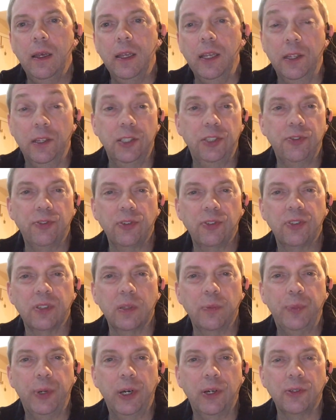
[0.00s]
In the
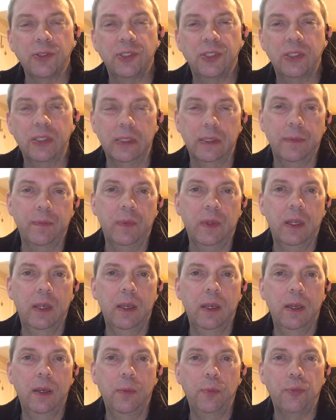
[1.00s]
Jerusalem Post,
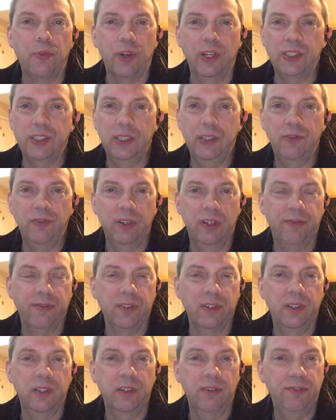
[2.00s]
President
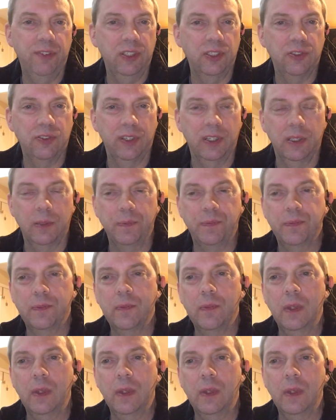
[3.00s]
Rivlin of Israel